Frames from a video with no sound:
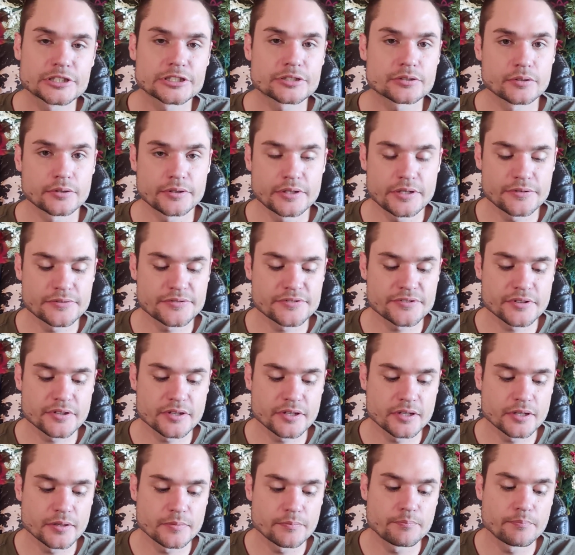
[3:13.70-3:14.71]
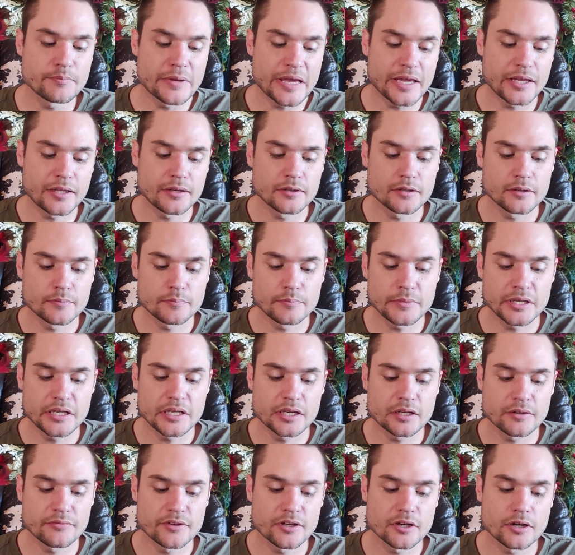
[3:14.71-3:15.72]
So here's the main
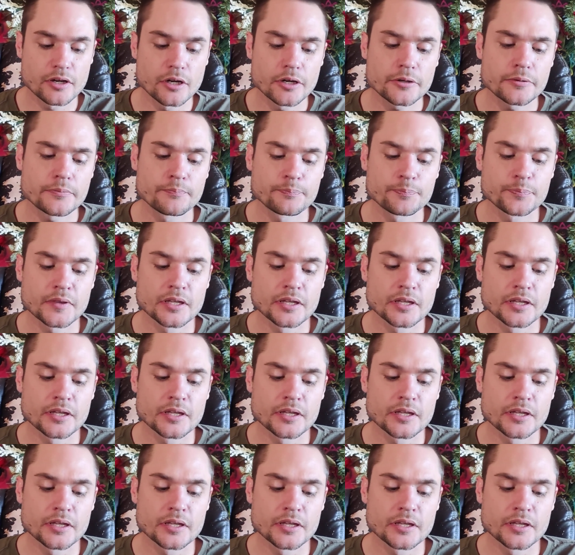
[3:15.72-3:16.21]
meaning of the card.